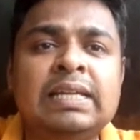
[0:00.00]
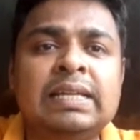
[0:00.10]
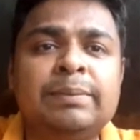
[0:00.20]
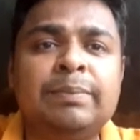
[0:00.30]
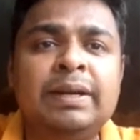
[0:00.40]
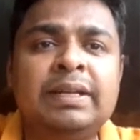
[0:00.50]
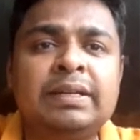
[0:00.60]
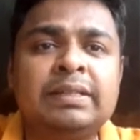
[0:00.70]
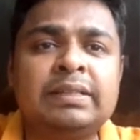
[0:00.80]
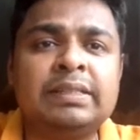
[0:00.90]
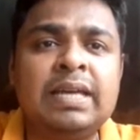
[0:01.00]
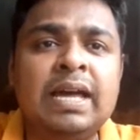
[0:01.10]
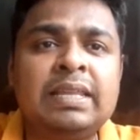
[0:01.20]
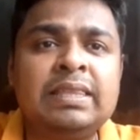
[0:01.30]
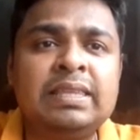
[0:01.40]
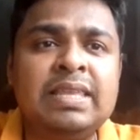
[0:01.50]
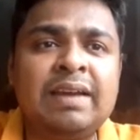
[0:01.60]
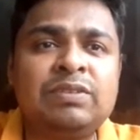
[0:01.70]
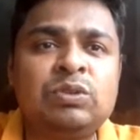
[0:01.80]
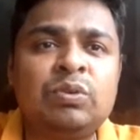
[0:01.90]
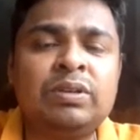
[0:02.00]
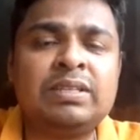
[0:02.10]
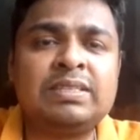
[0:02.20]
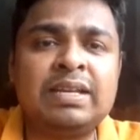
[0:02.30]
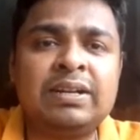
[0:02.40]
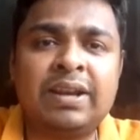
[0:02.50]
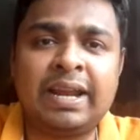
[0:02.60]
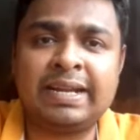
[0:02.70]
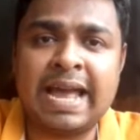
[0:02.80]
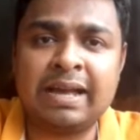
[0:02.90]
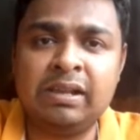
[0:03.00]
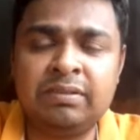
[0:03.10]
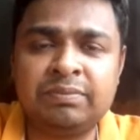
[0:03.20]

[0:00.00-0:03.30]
But here they have shown us a rectangle.